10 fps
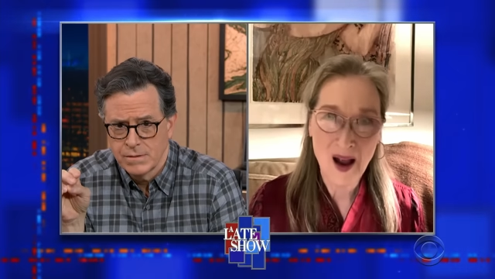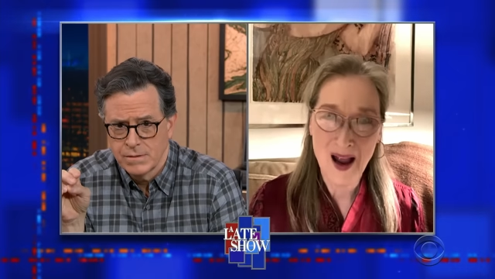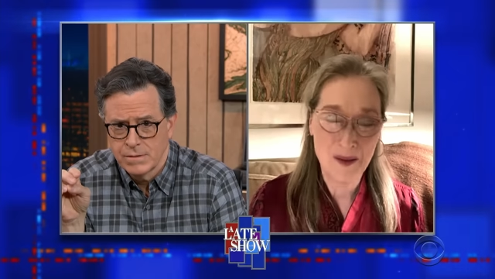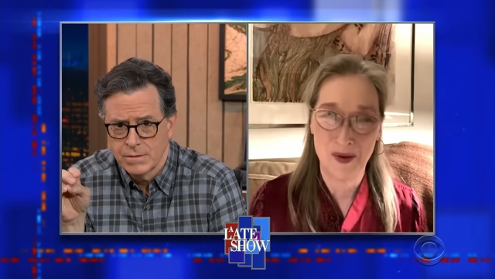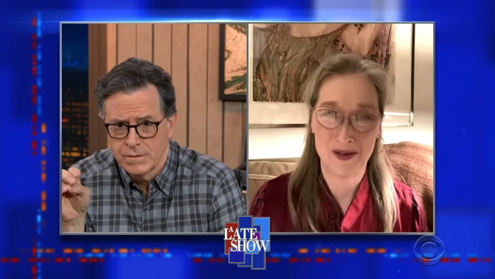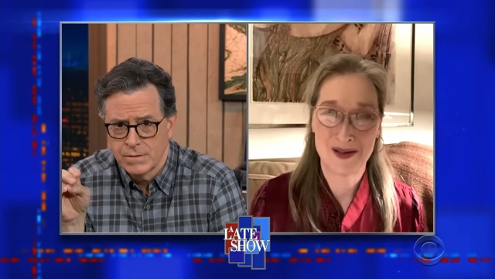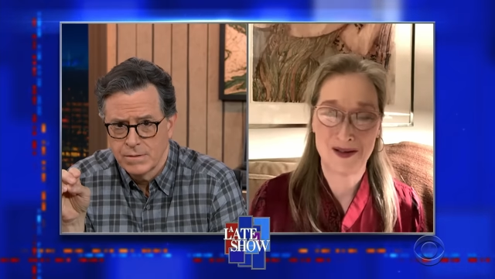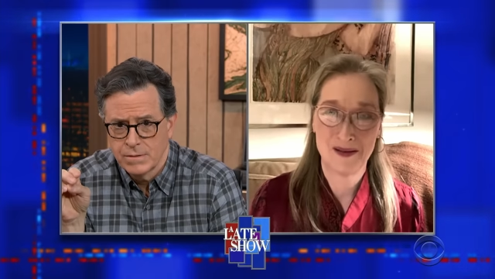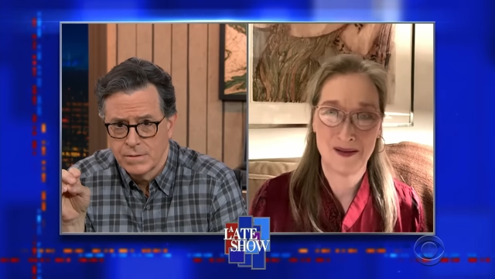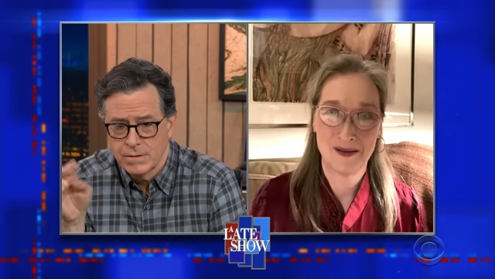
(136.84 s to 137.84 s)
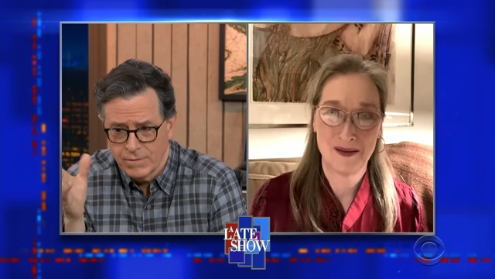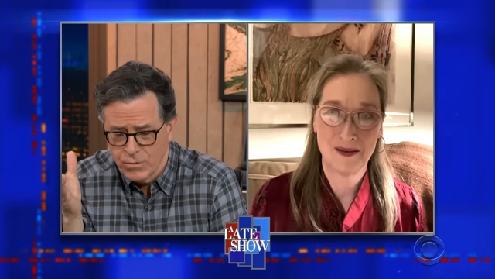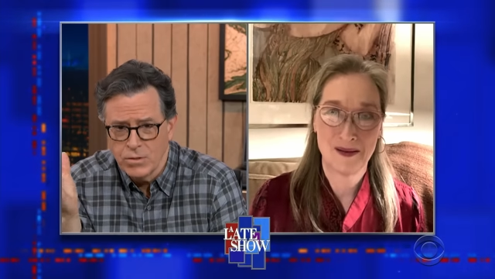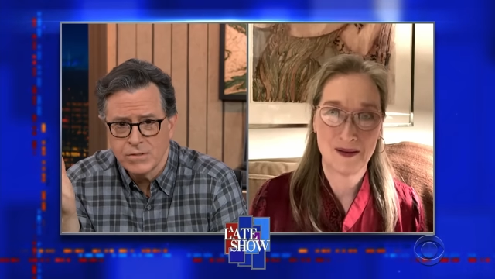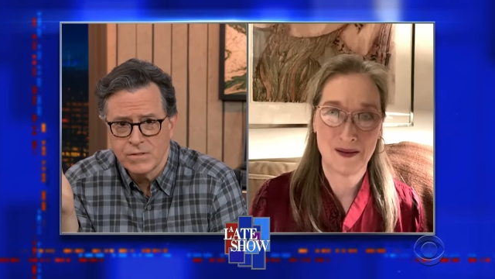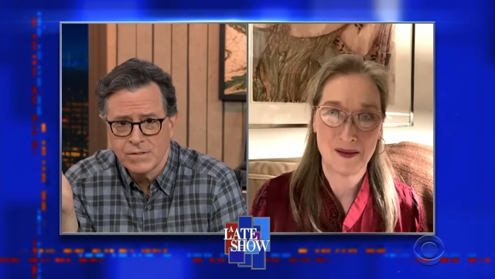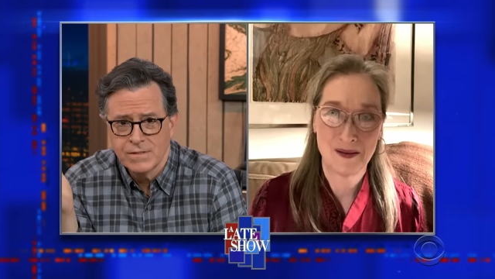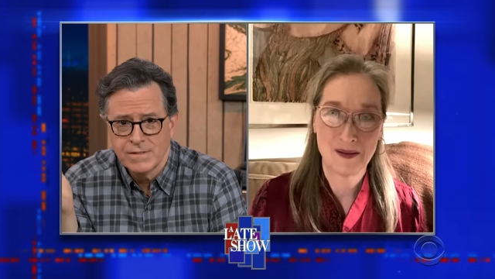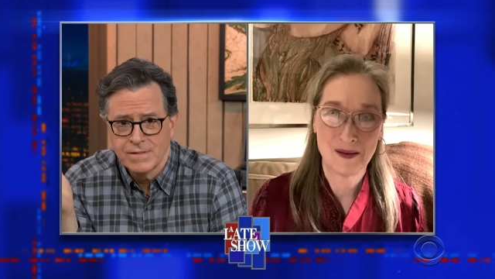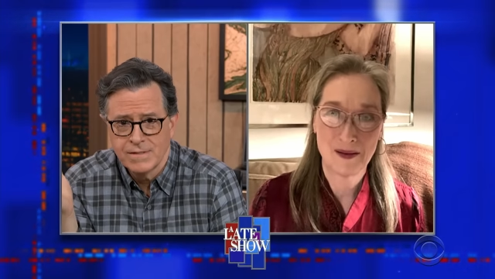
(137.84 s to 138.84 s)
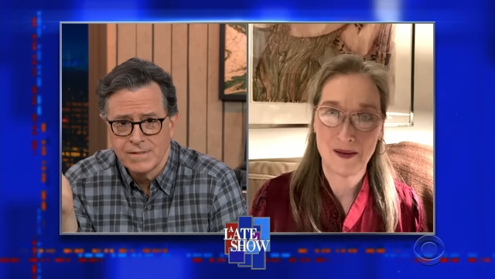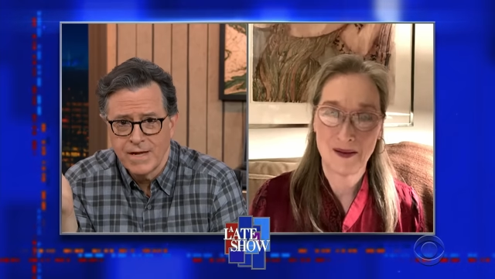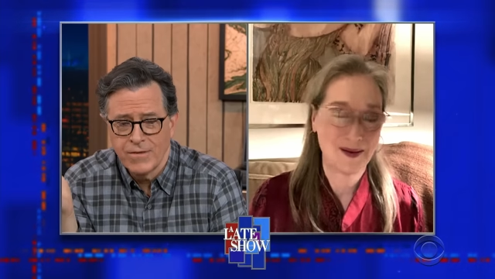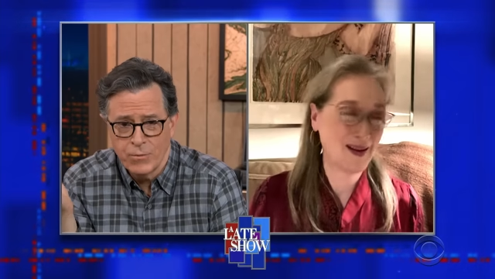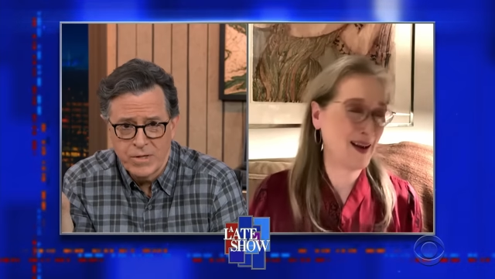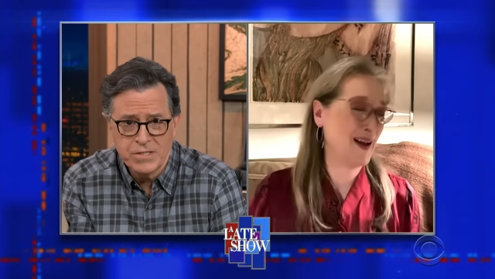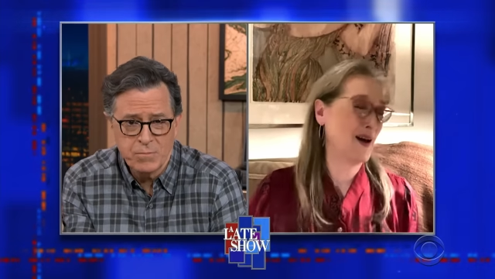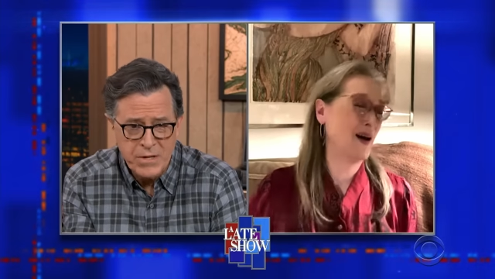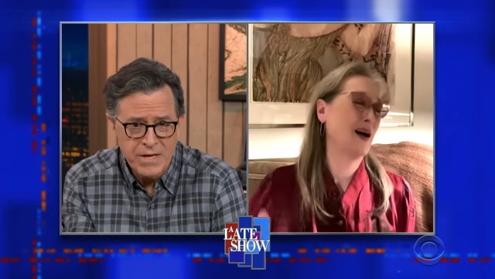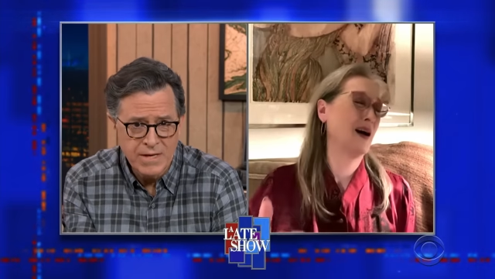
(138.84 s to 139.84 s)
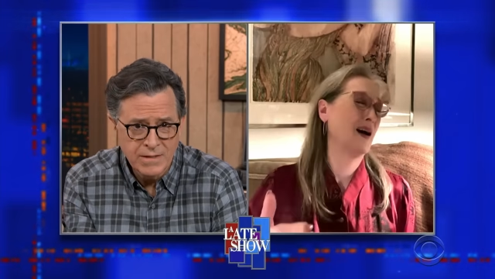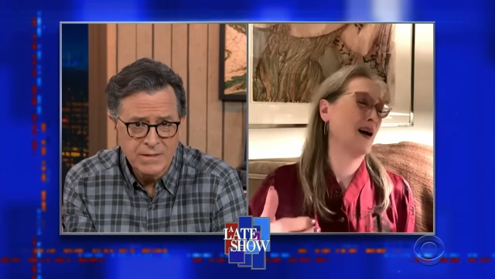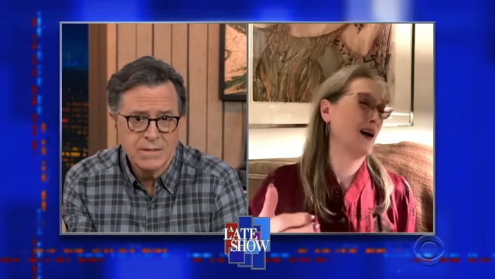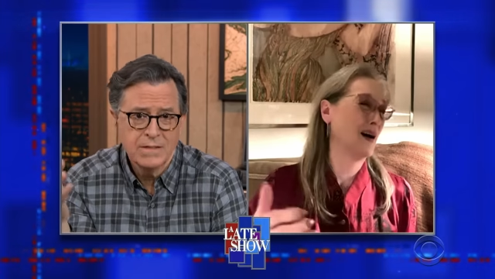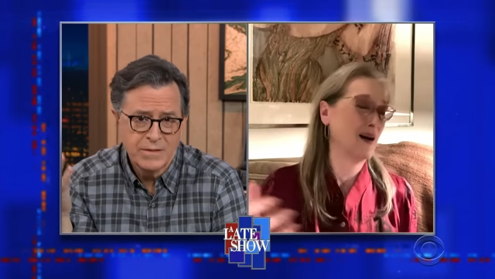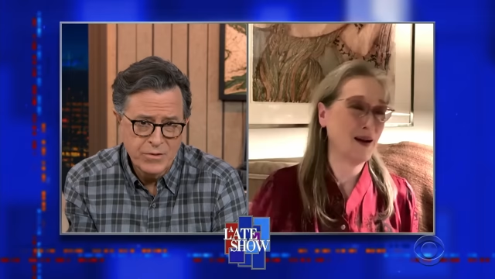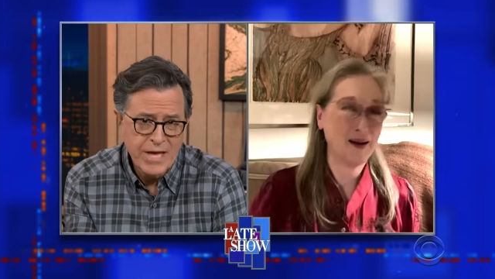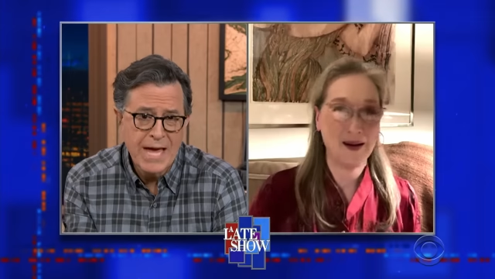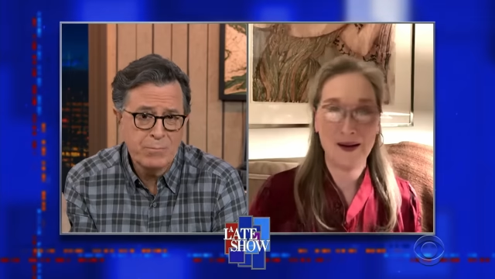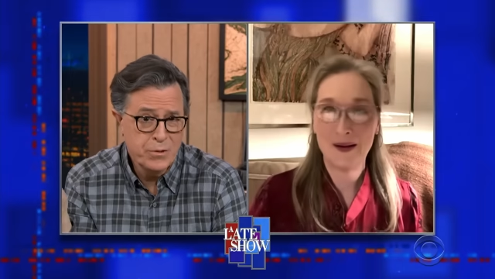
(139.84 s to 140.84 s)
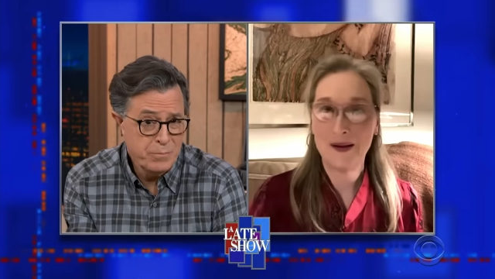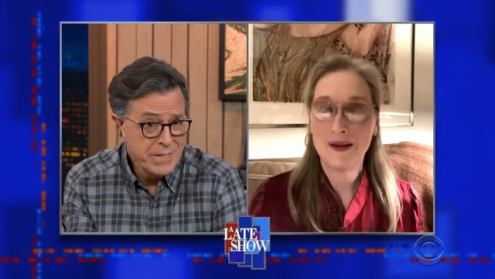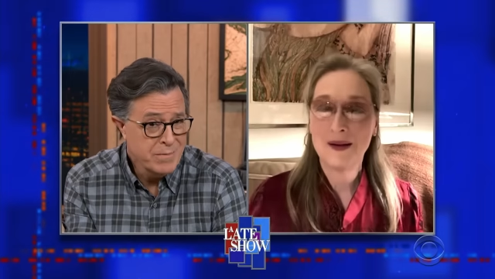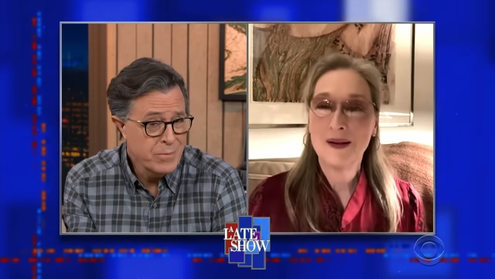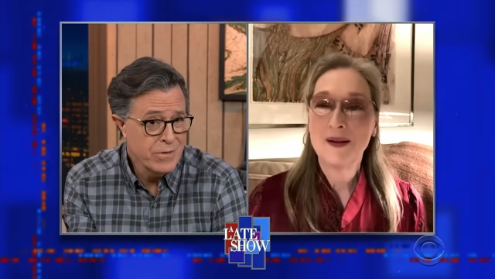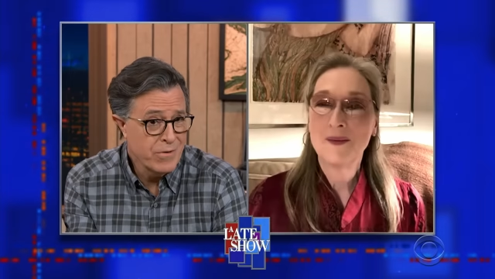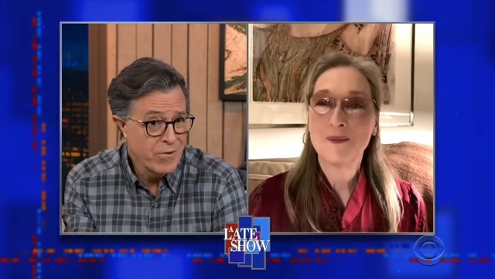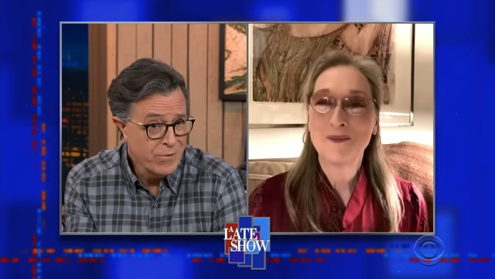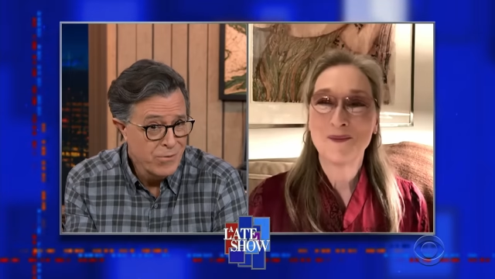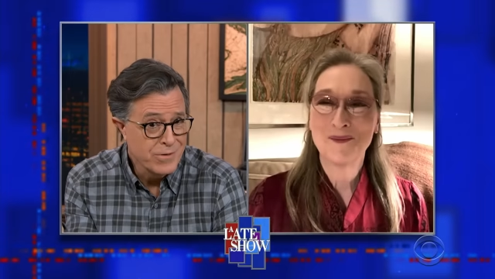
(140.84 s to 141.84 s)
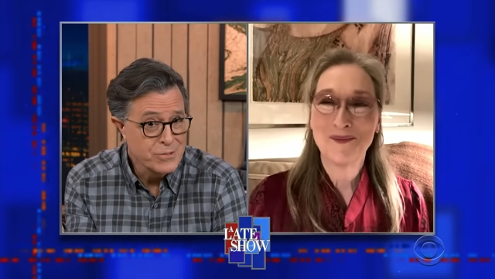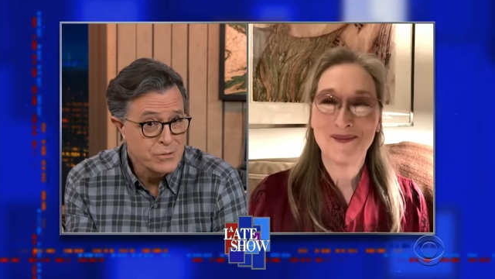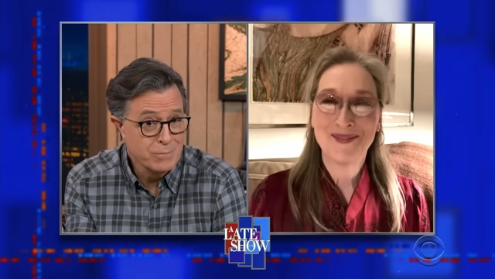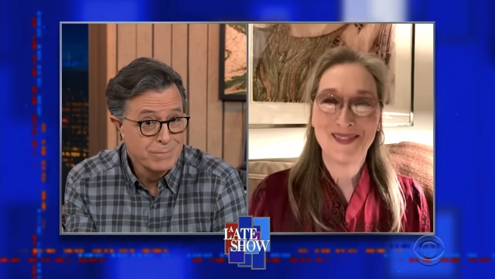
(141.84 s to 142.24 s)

Speaker 1: Apples. Of course. And the reason being, you can't put peanut butter on an orange.